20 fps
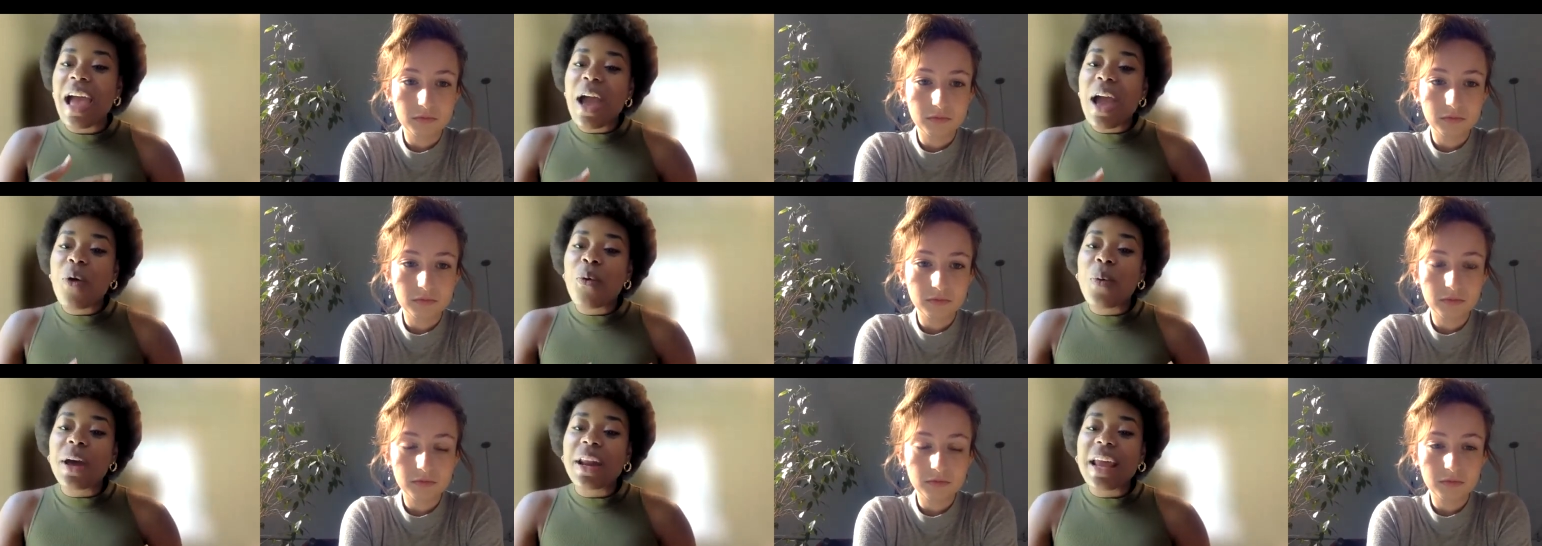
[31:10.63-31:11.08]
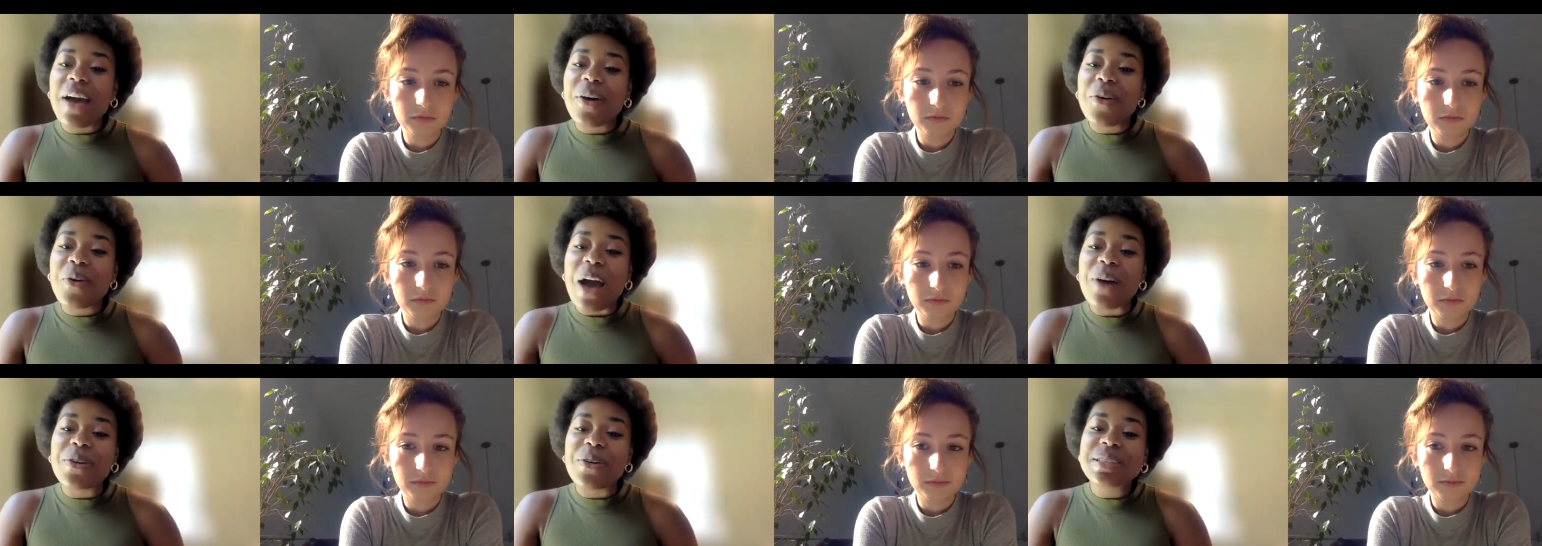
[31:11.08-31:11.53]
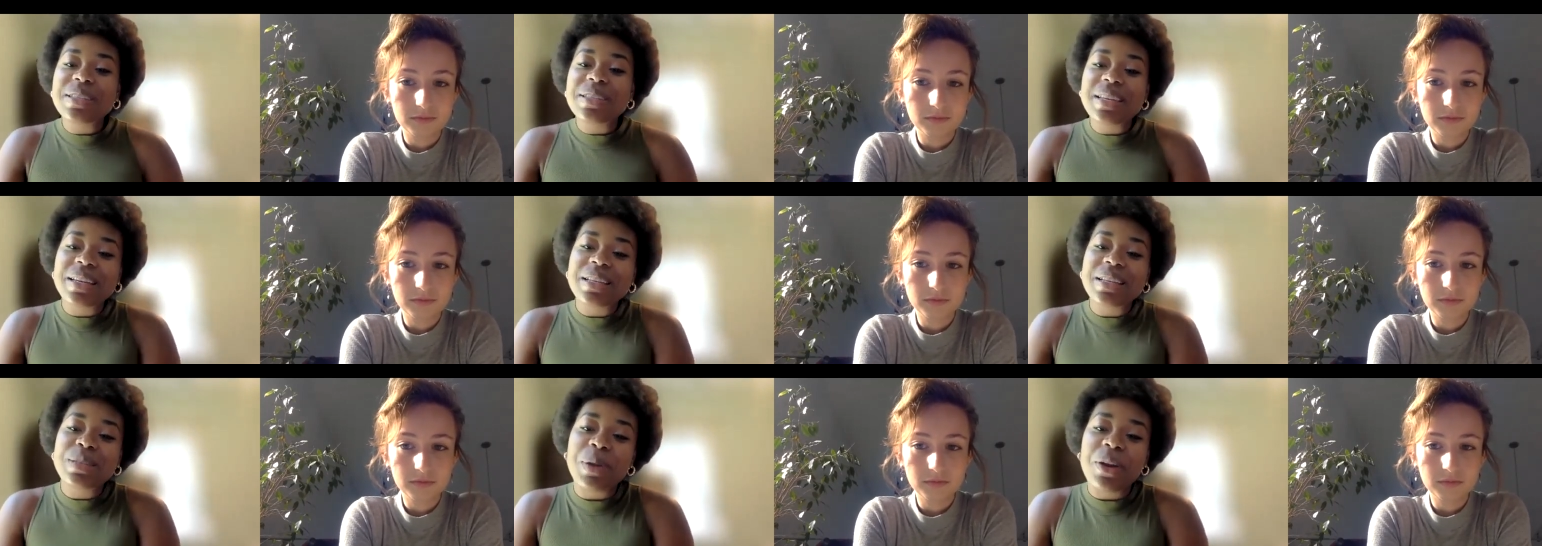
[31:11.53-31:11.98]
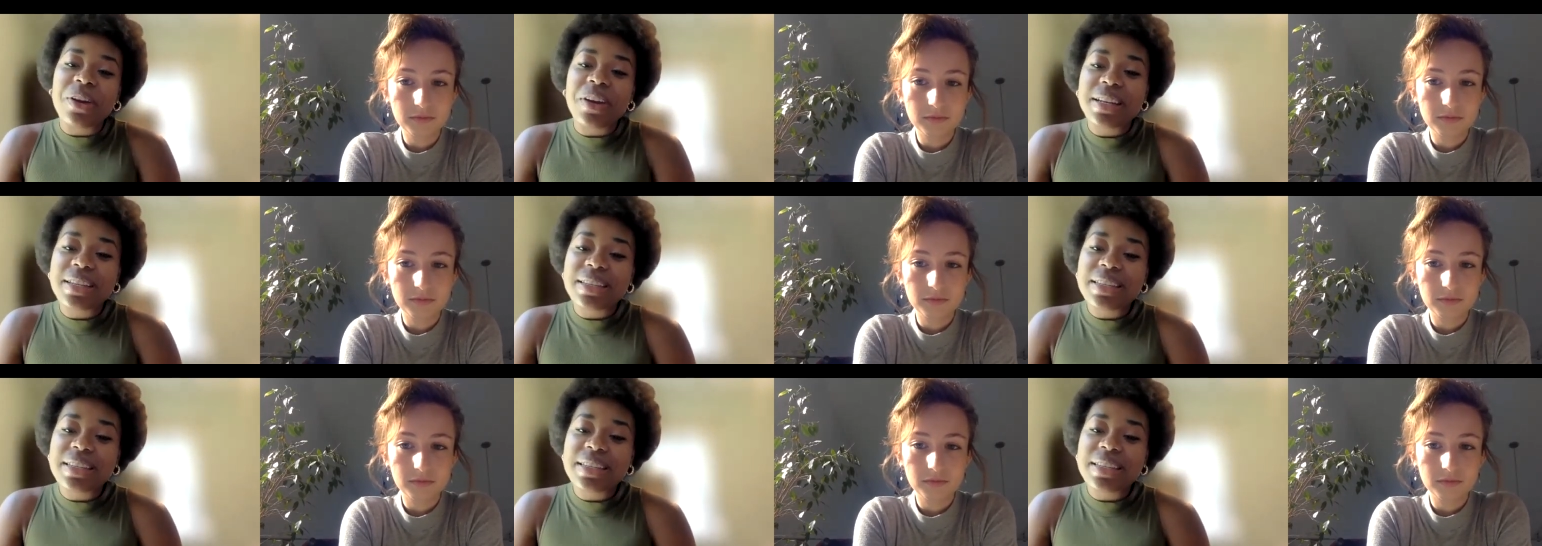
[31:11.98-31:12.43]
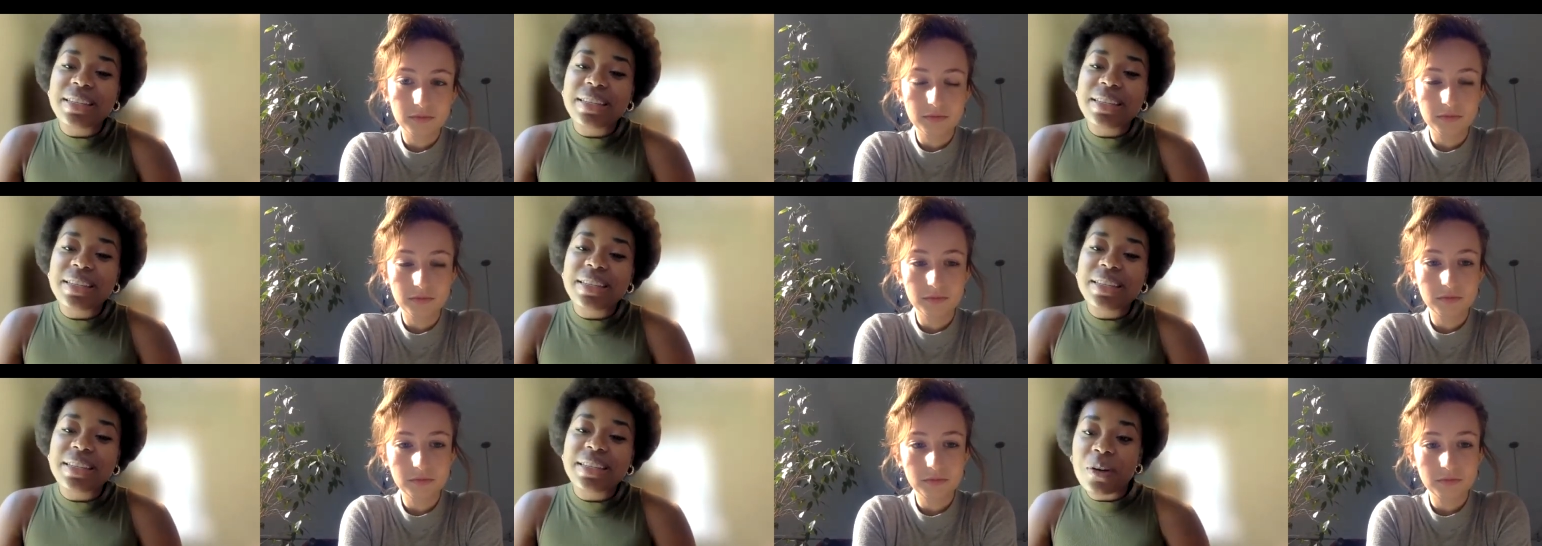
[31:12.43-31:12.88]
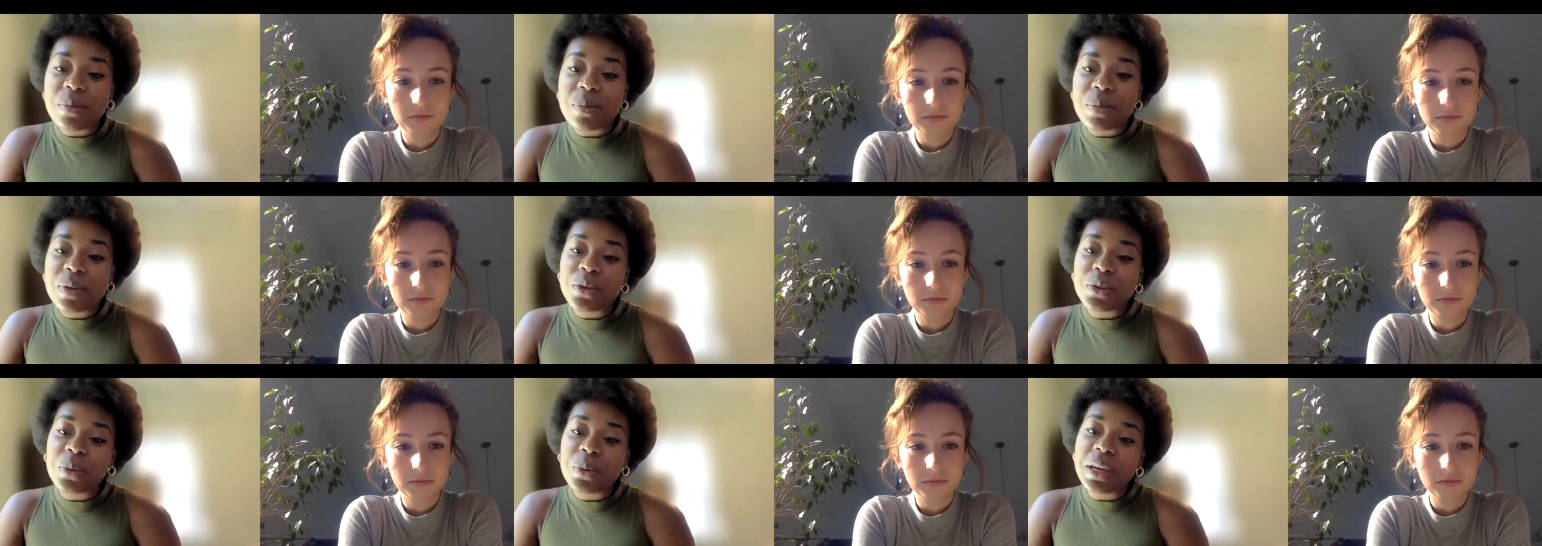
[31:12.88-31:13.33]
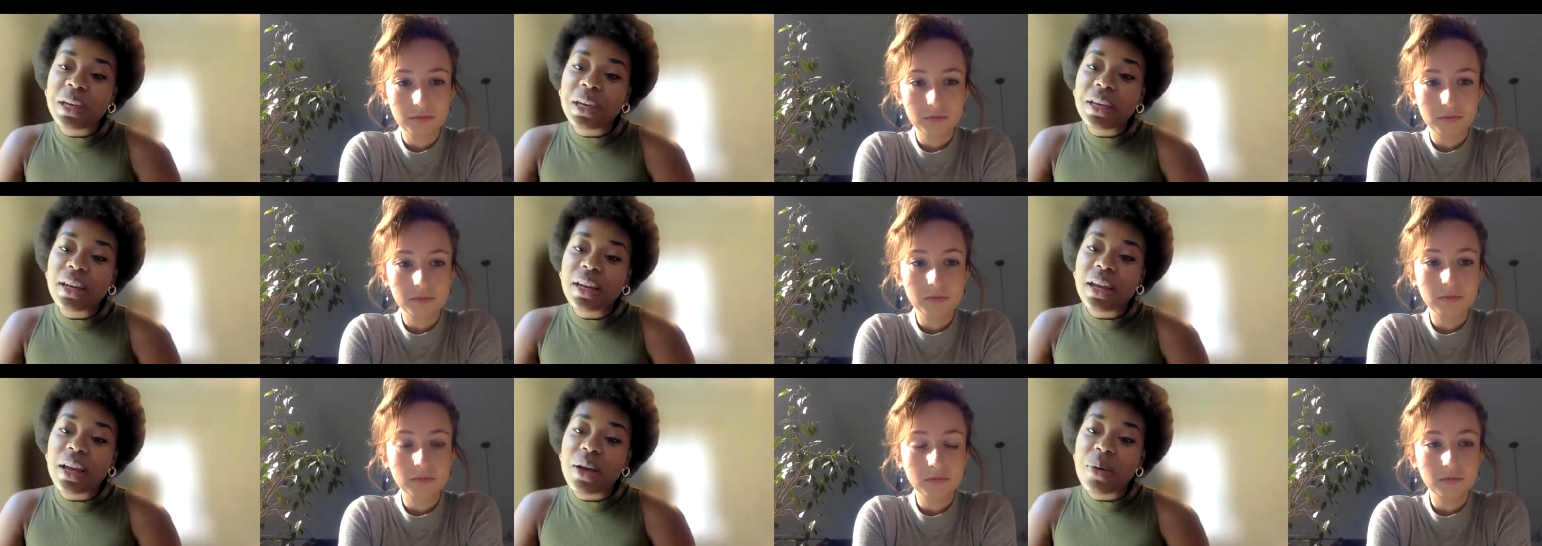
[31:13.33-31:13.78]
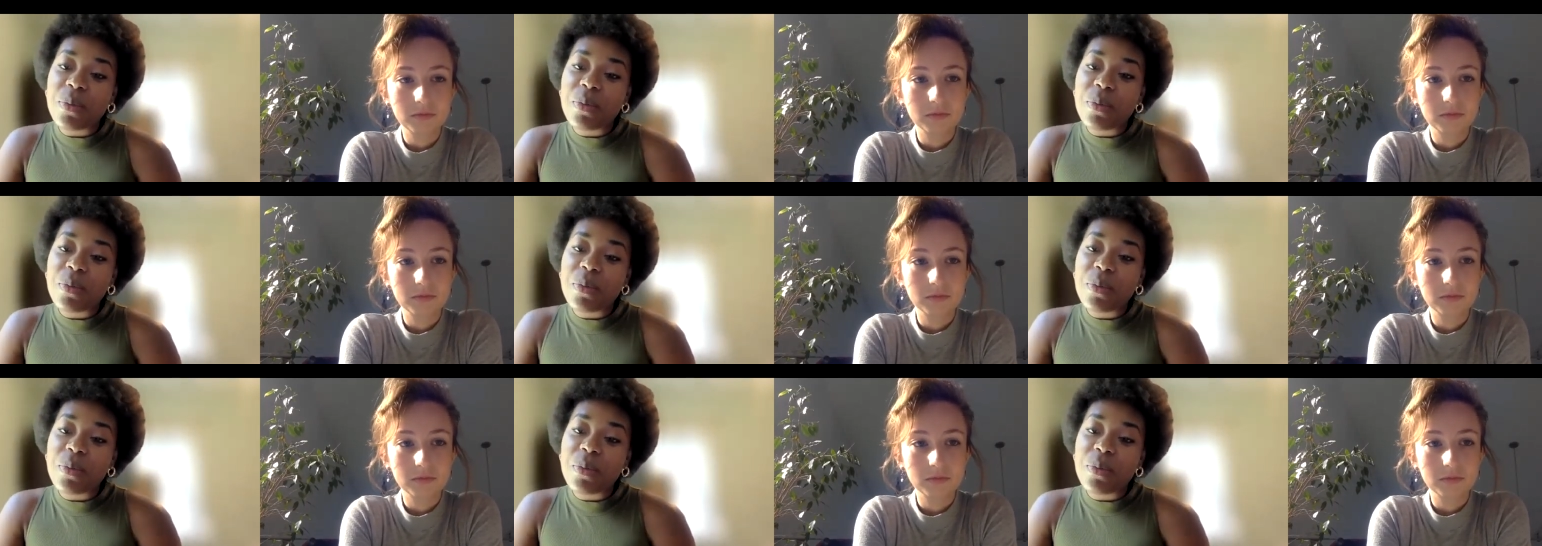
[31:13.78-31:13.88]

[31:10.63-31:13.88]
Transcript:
Speaker 1: what how, how has the experience Differed between